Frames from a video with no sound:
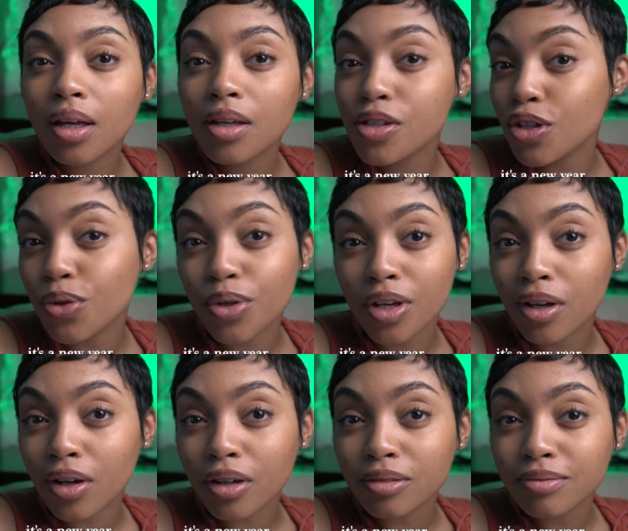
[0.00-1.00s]
It's a new
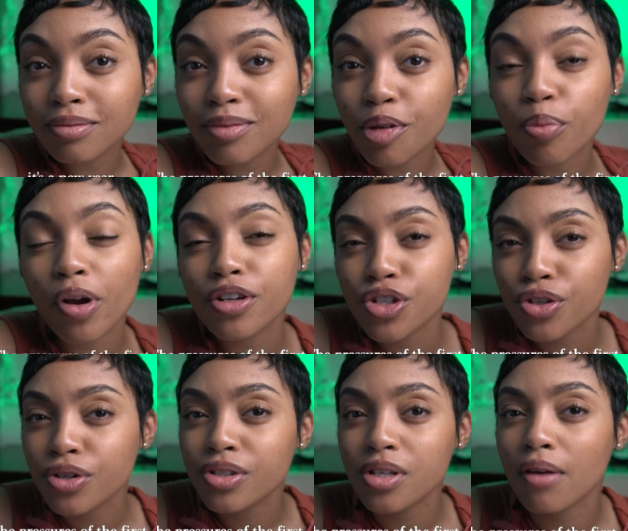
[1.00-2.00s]
year. The
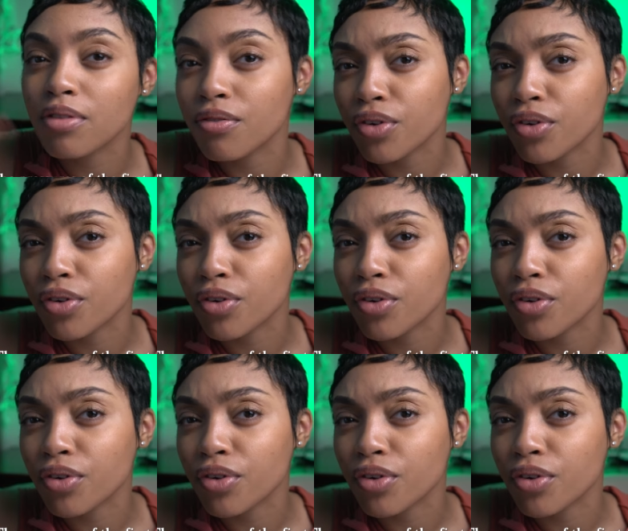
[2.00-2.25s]
pressures of the